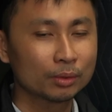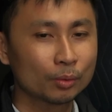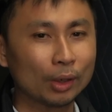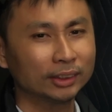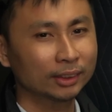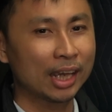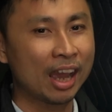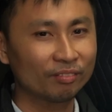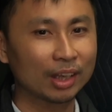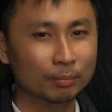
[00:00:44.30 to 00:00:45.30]
once I
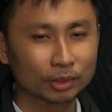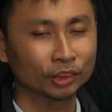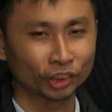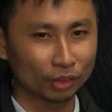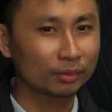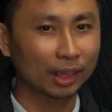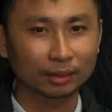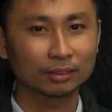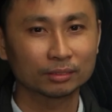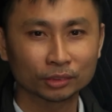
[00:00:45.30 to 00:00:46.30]
have that,
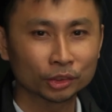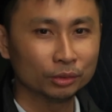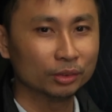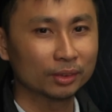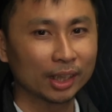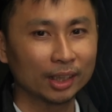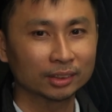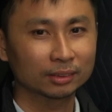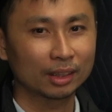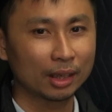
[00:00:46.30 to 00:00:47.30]
I'll show you
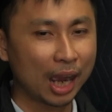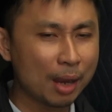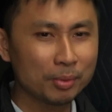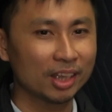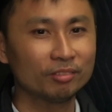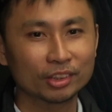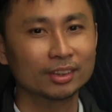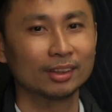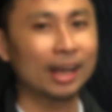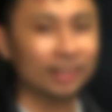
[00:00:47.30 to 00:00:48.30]
guys if you
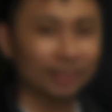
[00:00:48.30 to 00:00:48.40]
don't like